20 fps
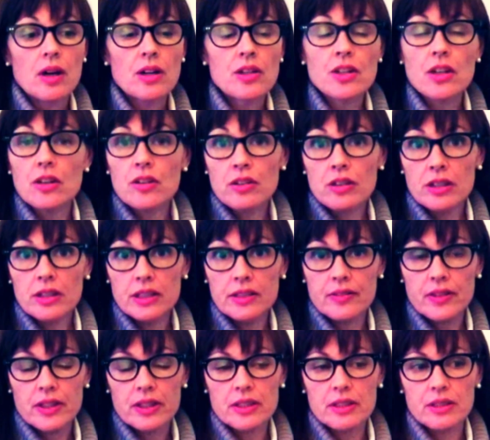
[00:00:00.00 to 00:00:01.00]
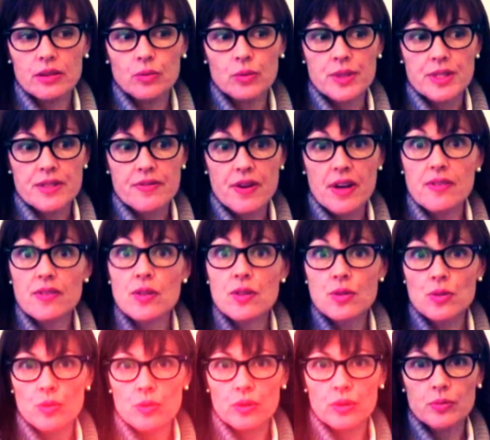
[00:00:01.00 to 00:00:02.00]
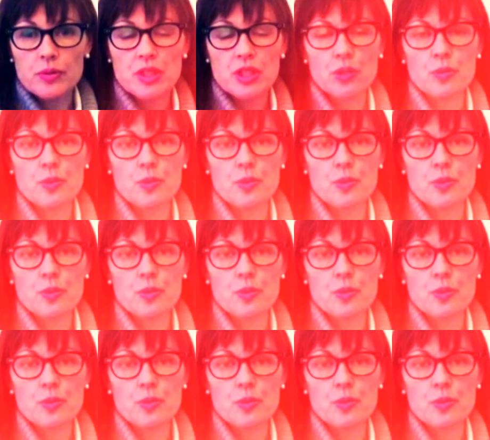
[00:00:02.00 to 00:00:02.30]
Our daughter Olivia was 5 years old when